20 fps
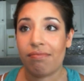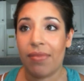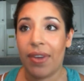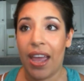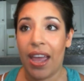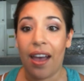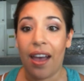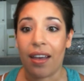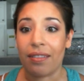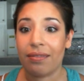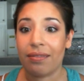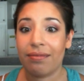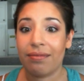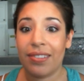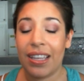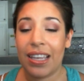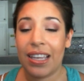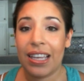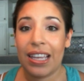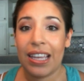Yeah.
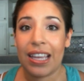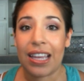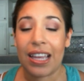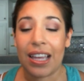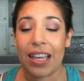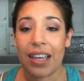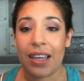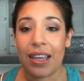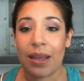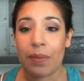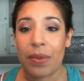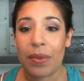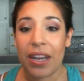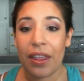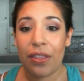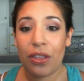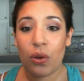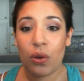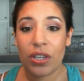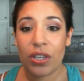
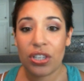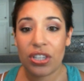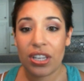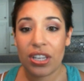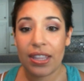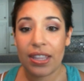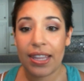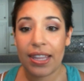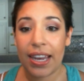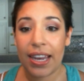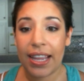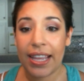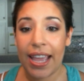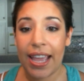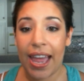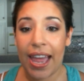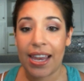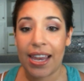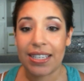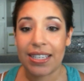Another question that I
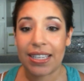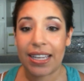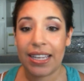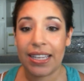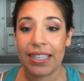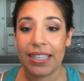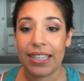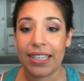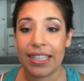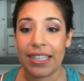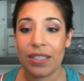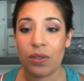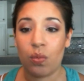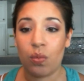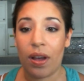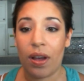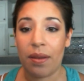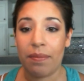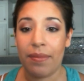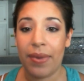get is
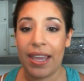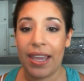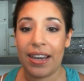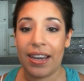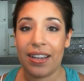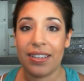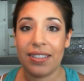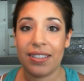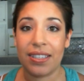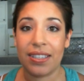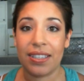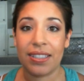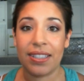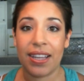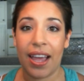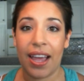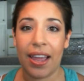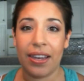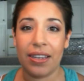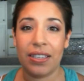what made us
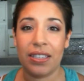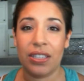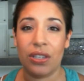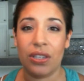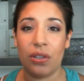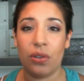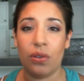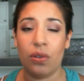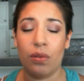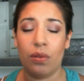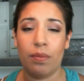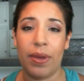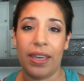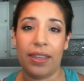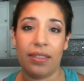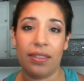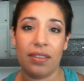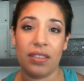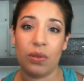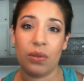decide to
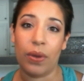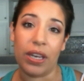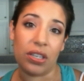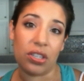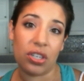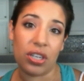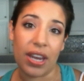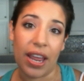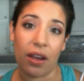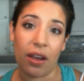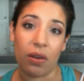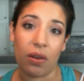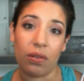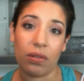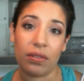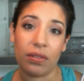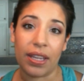make the switch now?